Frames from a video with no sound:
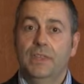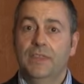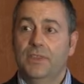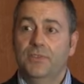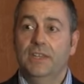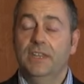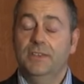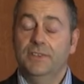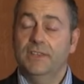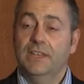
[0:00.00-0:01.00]
there's an
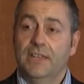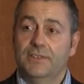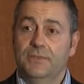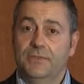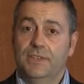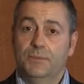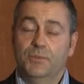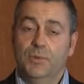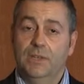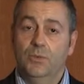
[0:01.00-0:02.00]
interconnectivity
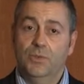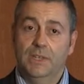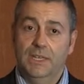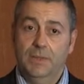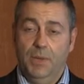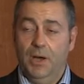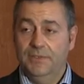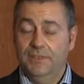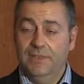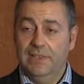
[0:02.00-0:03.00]
between all the
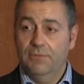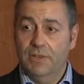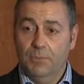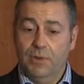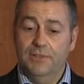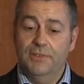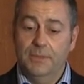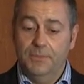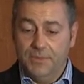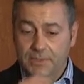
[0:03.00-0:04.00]
parties delivering
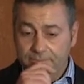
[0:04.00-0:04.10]
apprenticeships.